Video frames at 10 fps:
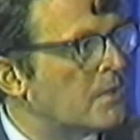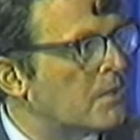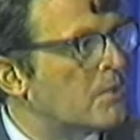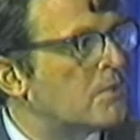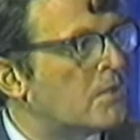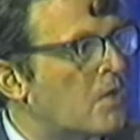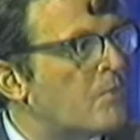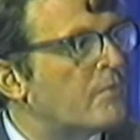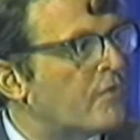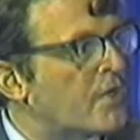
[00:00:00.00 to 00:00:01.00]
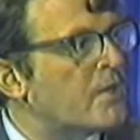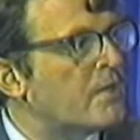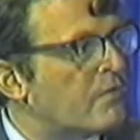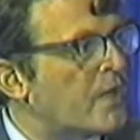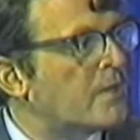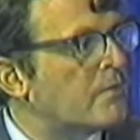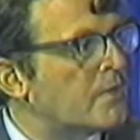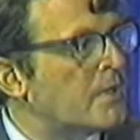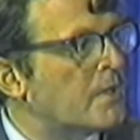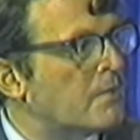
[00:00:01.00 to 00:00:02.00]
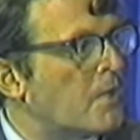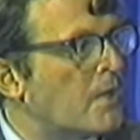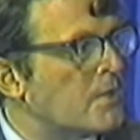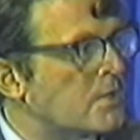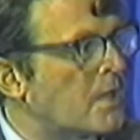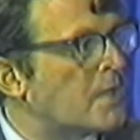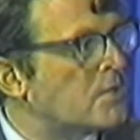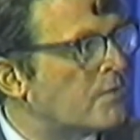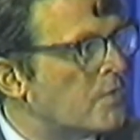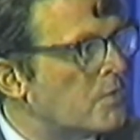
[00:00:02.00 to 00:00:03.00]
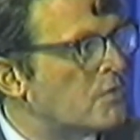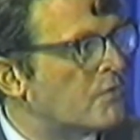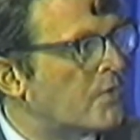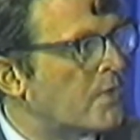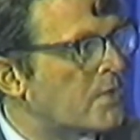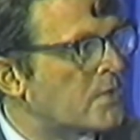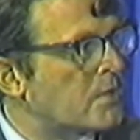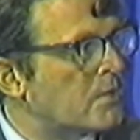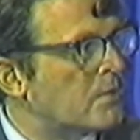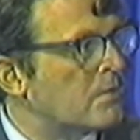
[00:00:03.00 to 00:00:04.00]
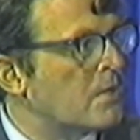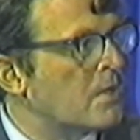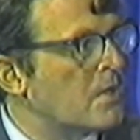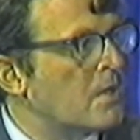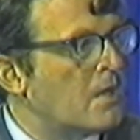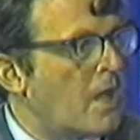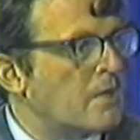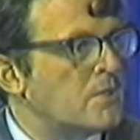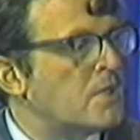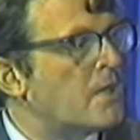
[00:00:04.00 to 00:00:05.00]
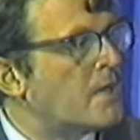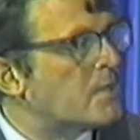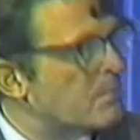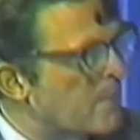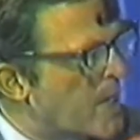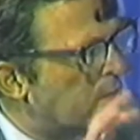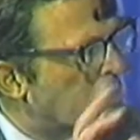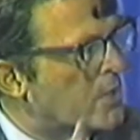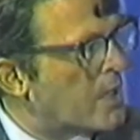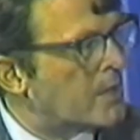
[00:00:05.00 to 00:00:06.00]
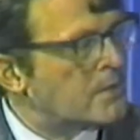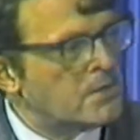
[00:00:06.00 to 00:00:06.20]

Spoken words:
learned to cope fairly effectively, and while there's lots of useful things we could do, I don't see that as major challenges.